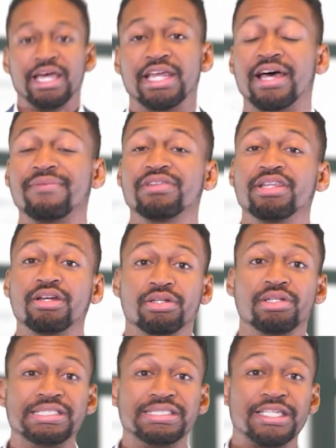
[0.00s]
And I've
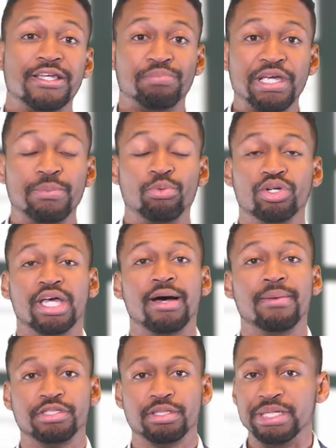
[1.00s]
literally seen people
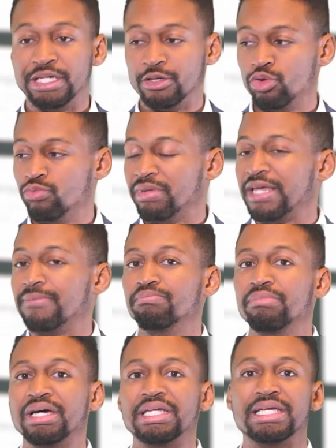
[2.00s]
come to me who made
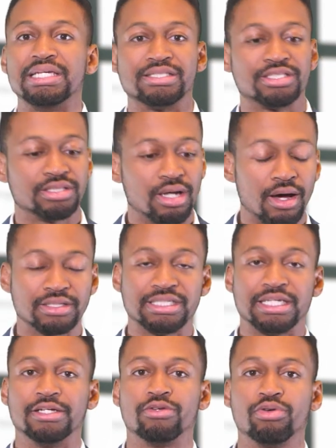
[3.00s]
money in stocks
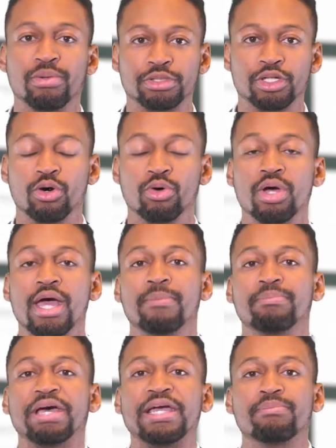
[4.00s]
and crypto
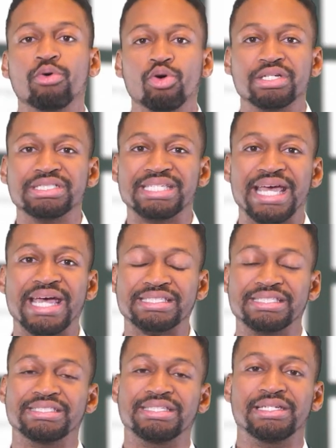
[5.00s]
pay more in
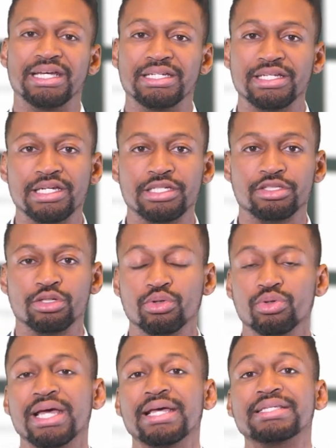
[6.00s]
taxes than they need
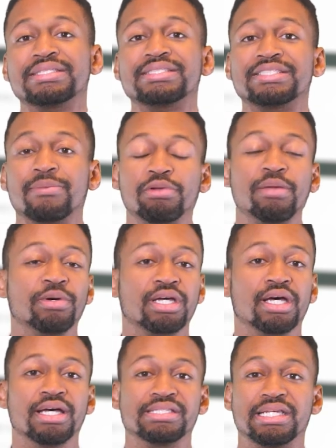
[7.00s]
to simply
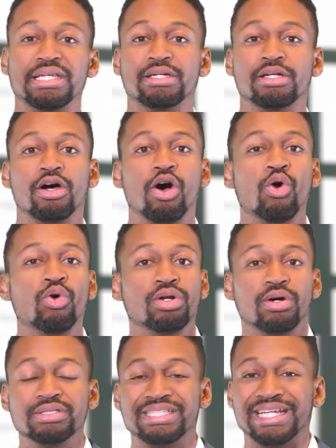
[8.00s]
because they didn't hold
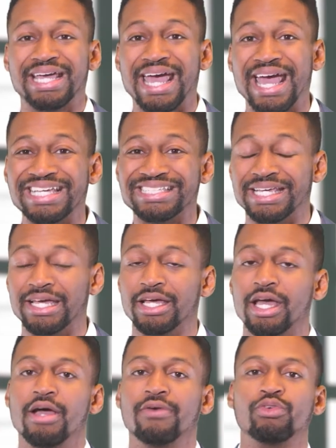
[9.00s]
on to the
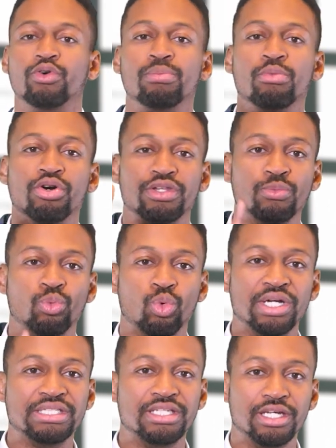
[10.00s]
asset for more than
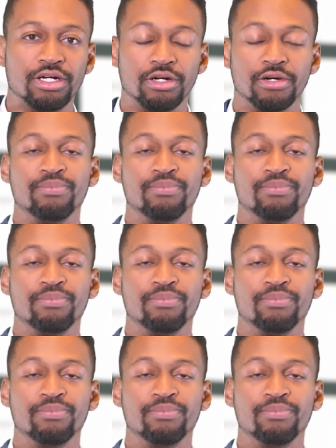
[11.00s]
one year.